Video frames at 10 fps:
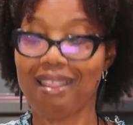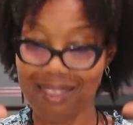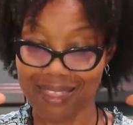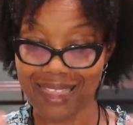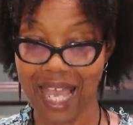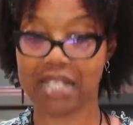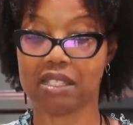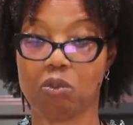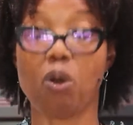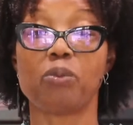
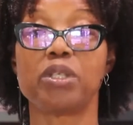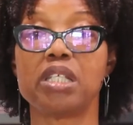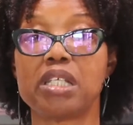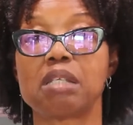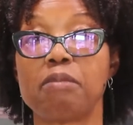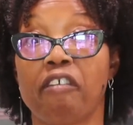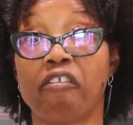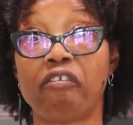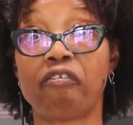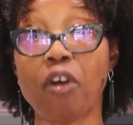that's what we need to be
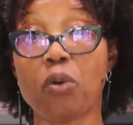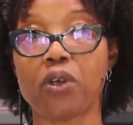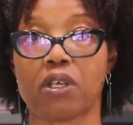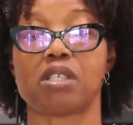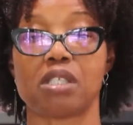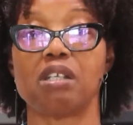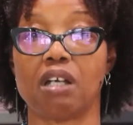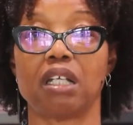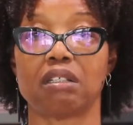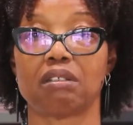focusing
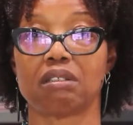on.